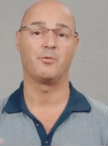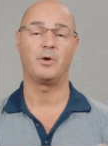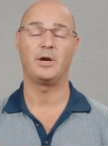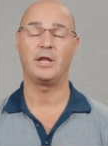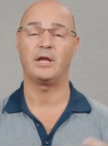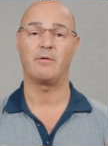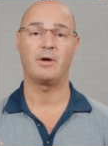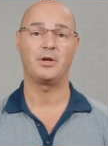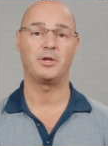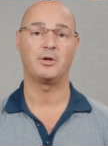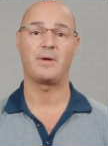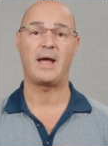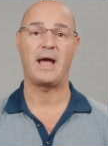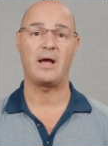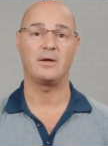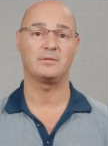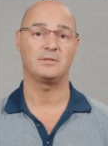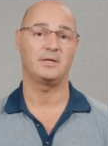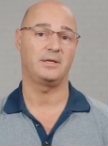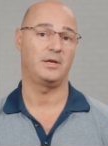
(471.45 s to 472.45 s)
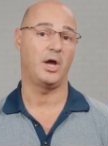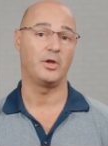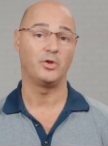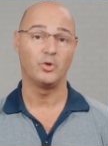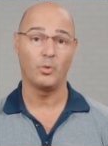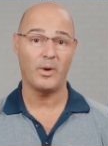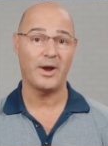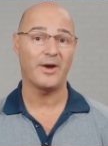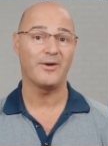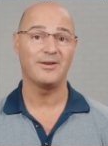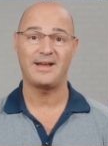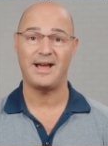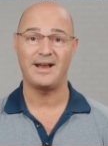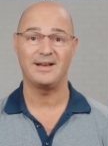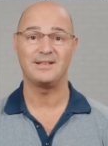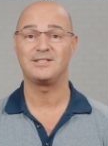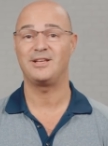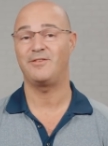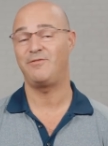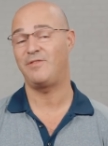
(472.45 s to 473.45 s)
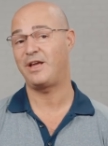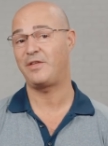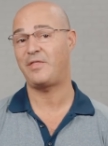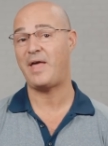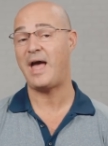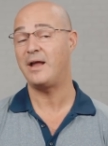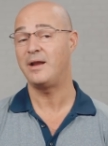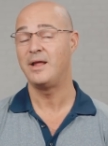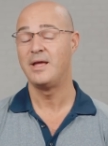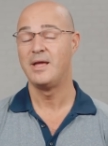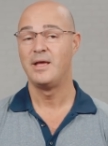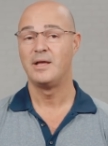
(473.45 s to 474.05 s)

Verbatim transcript: running around your house in underwear and kind of stuff like that.